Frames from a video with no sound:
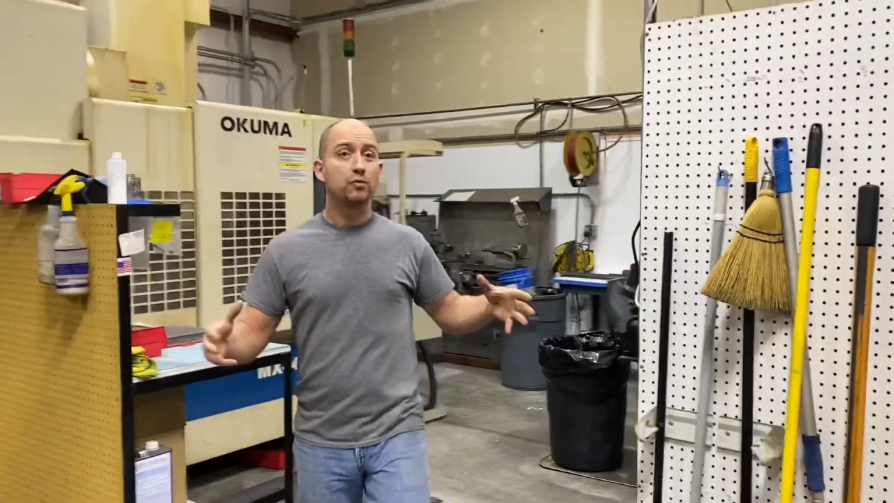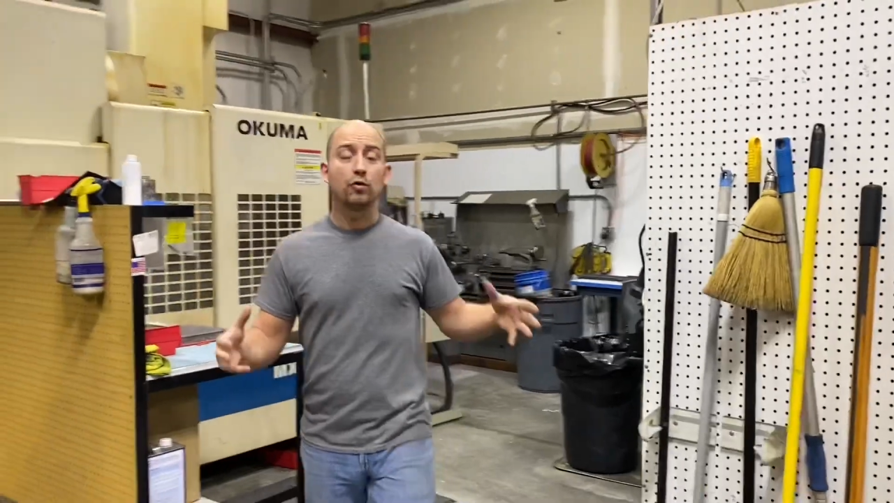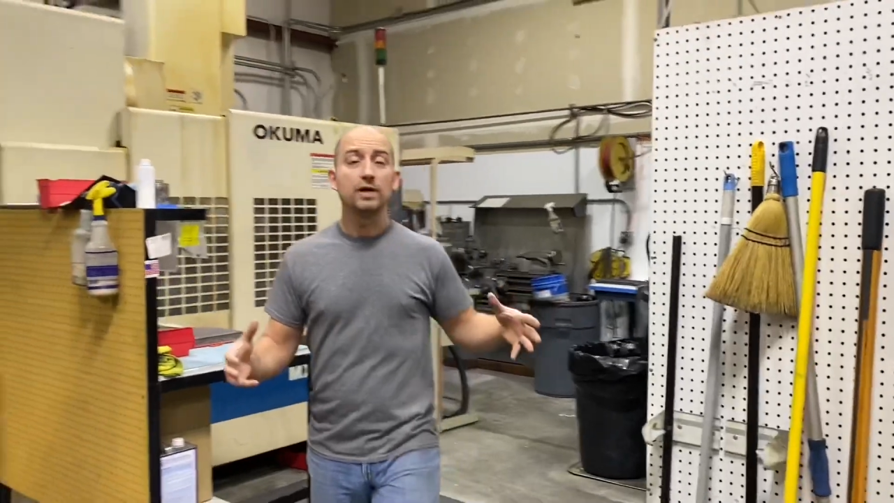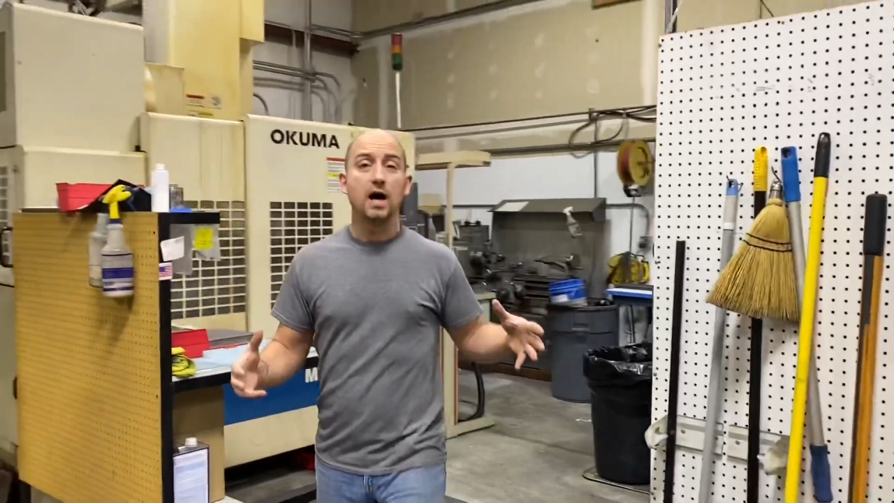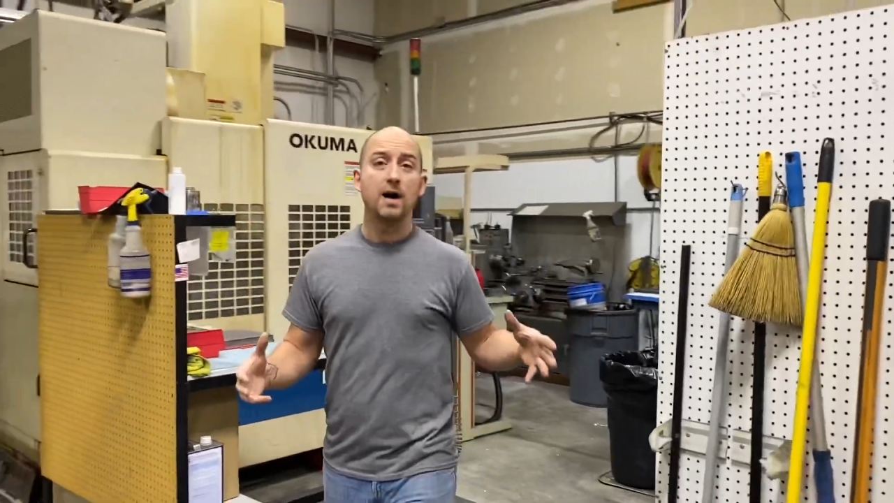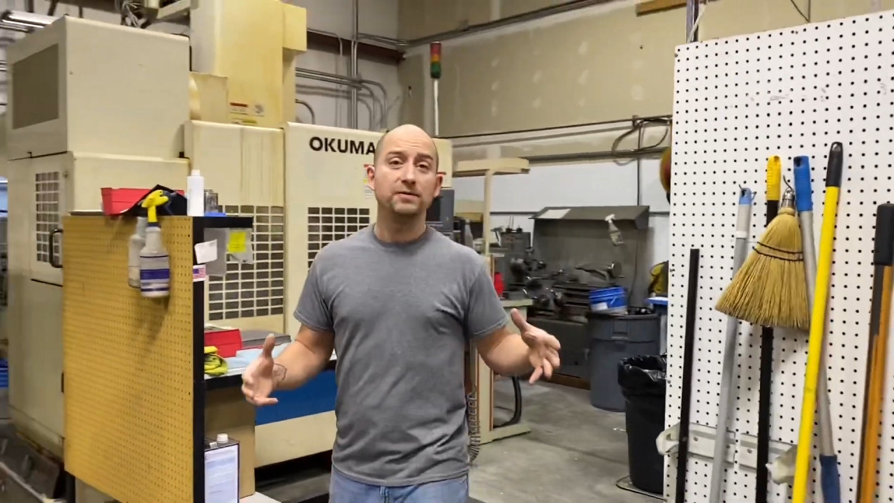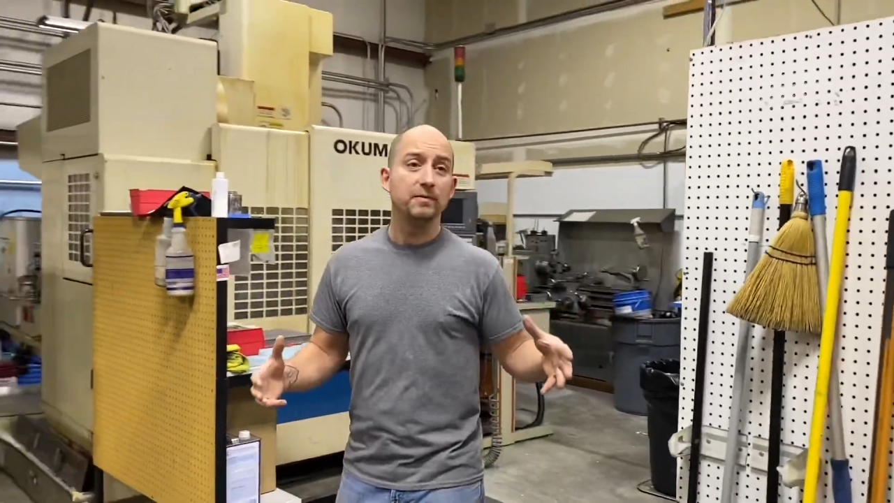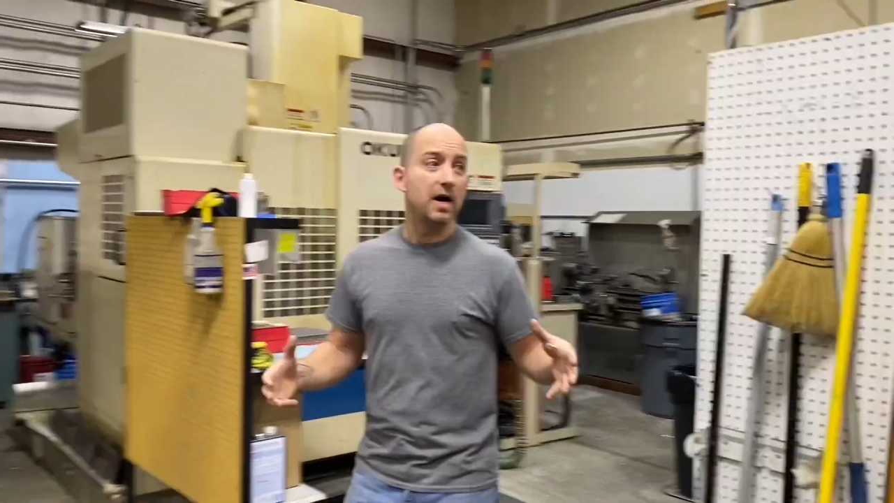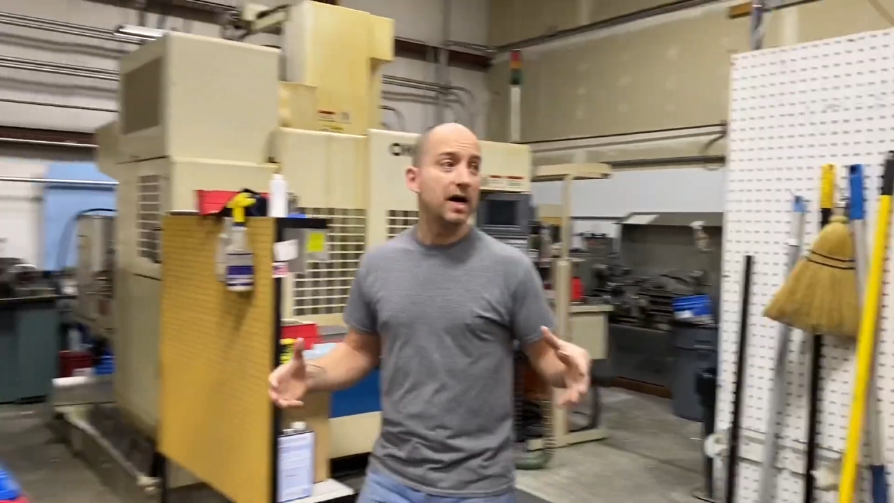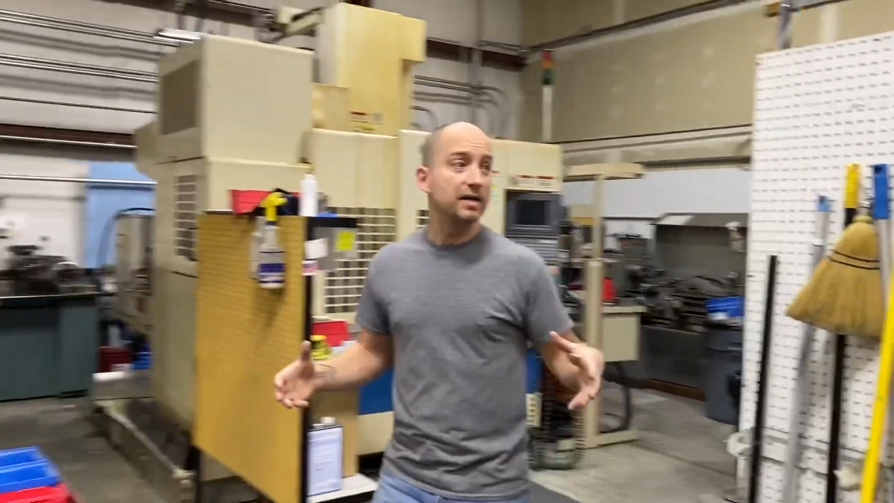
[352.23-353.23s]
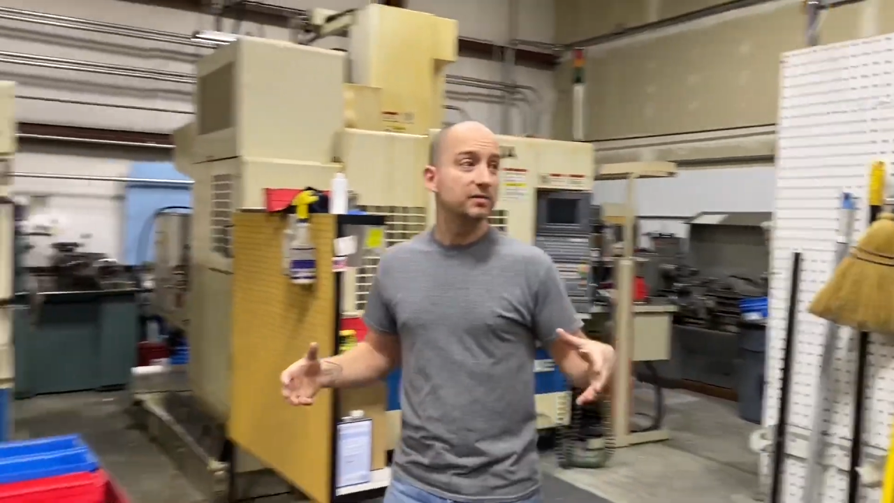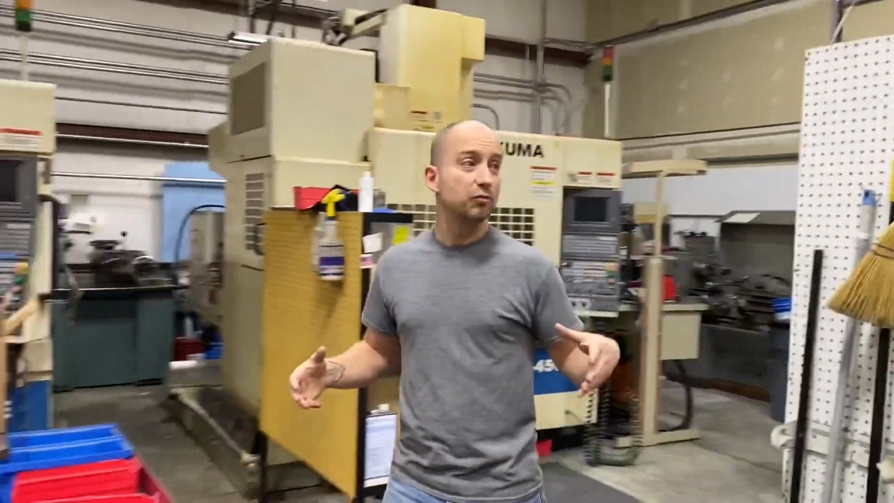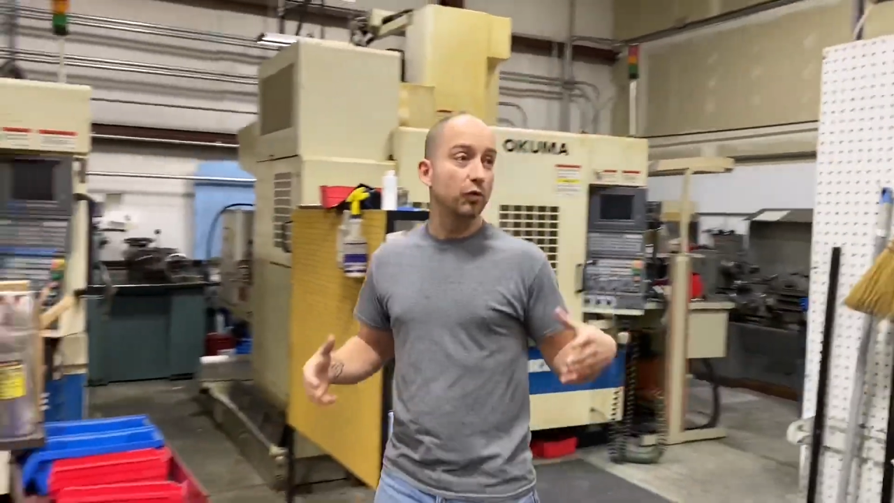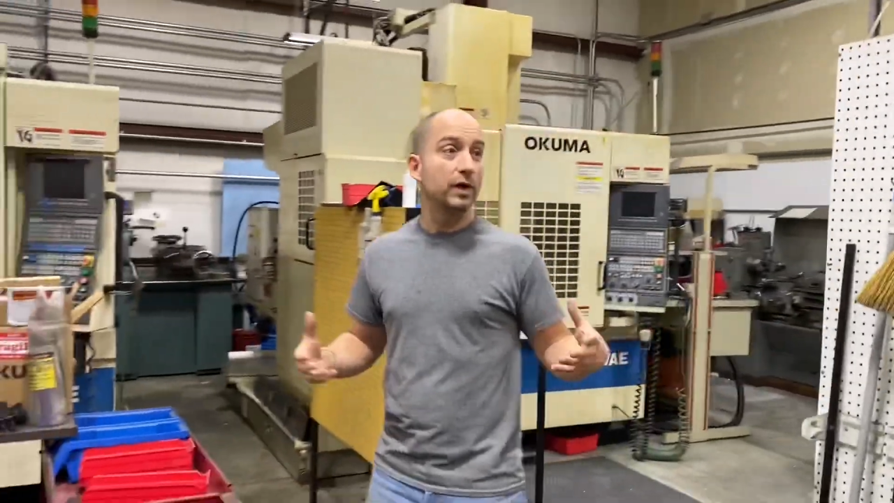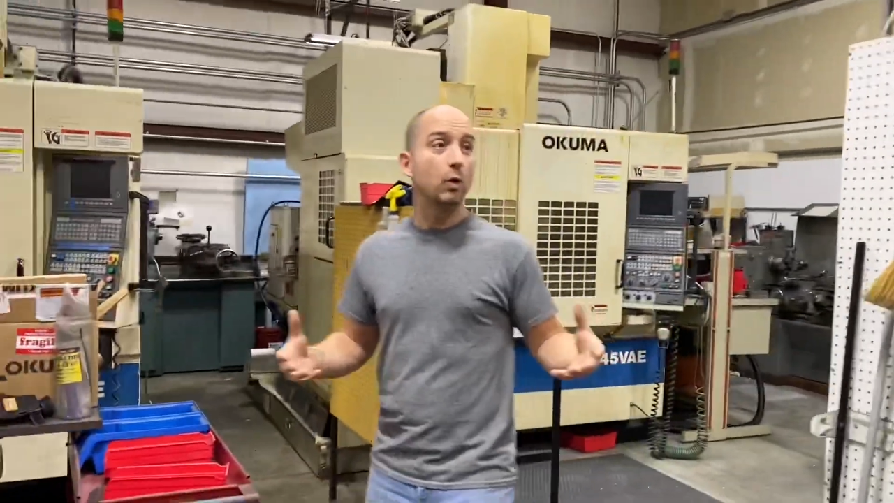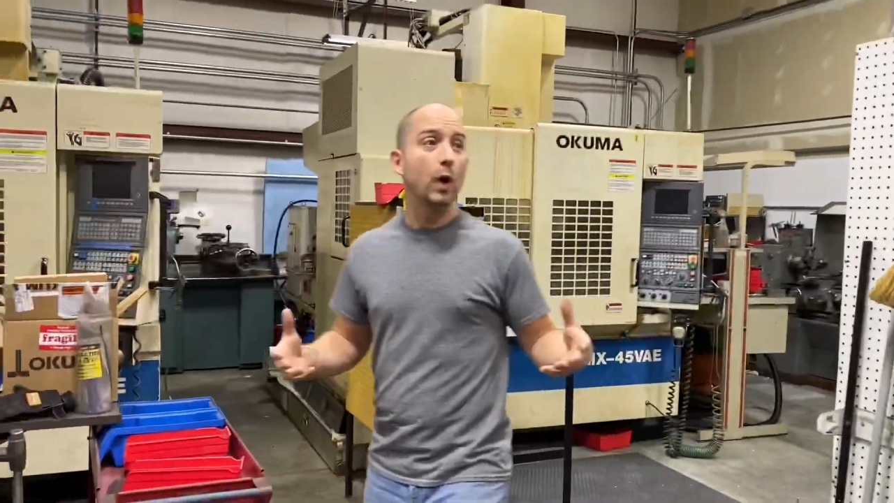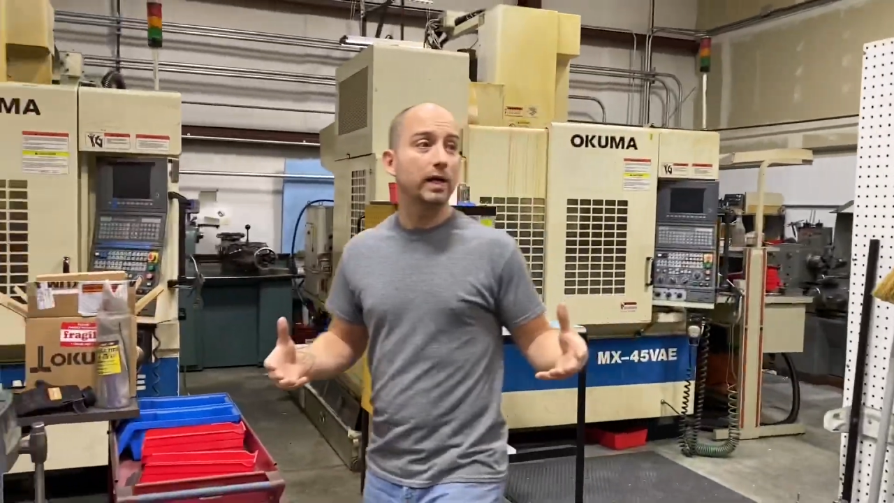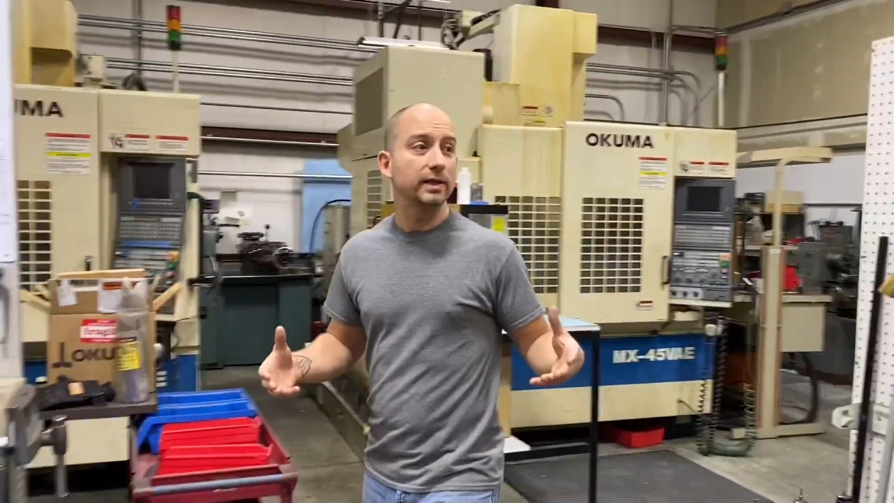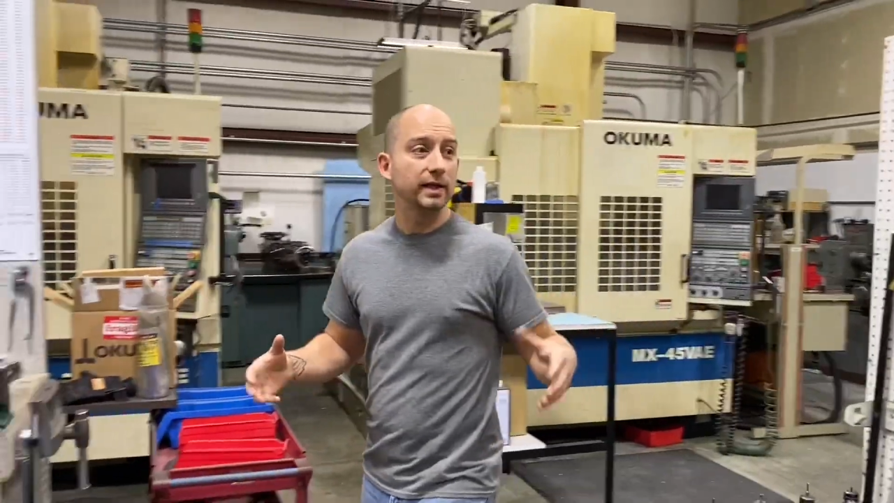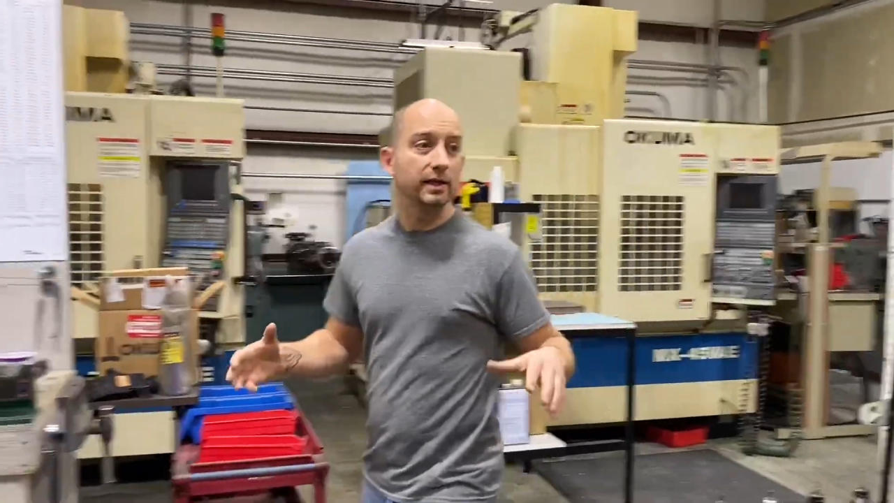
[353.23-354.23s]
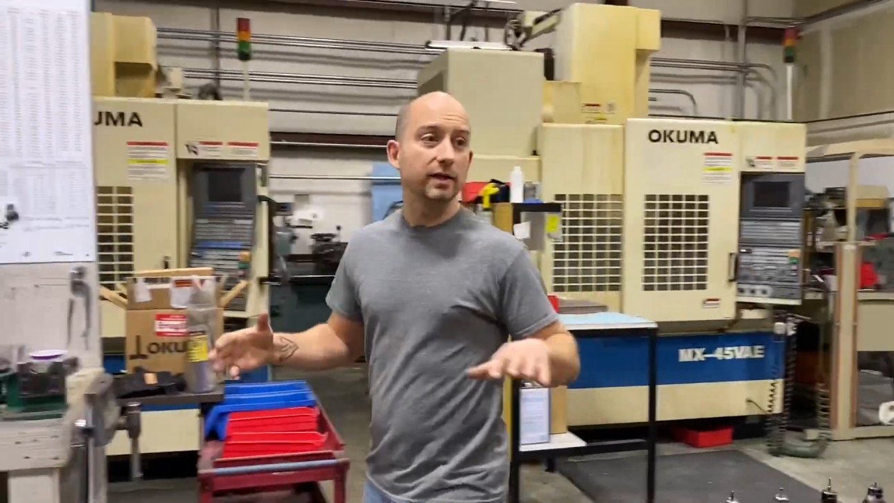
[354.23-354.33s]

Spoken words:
pretty optimized pretty quickly